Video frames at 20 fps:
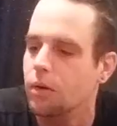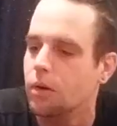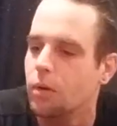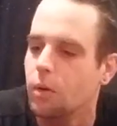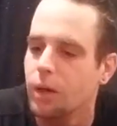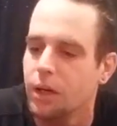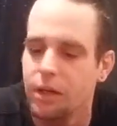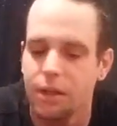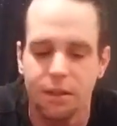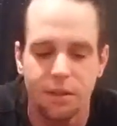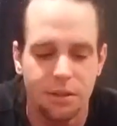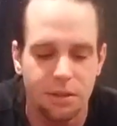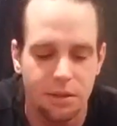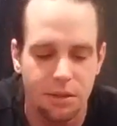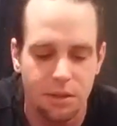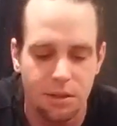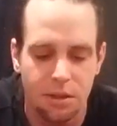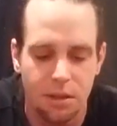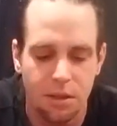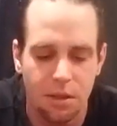Aquarius?
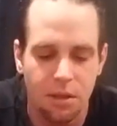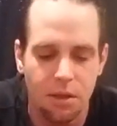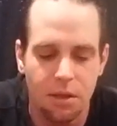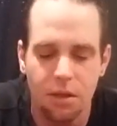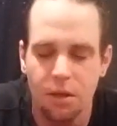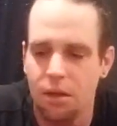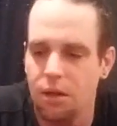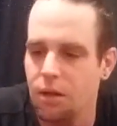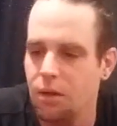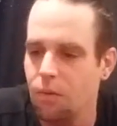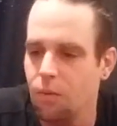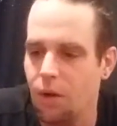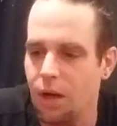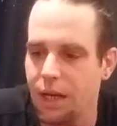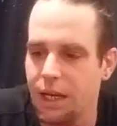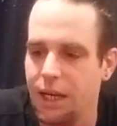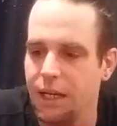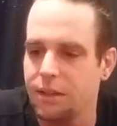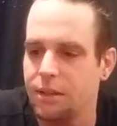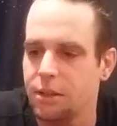Why
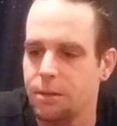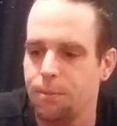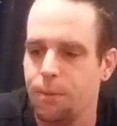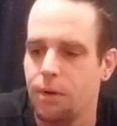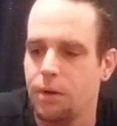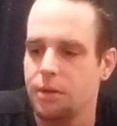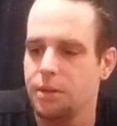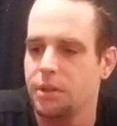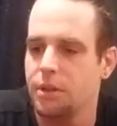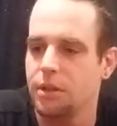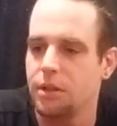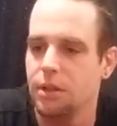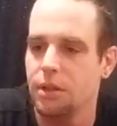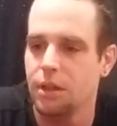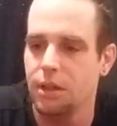can't this person?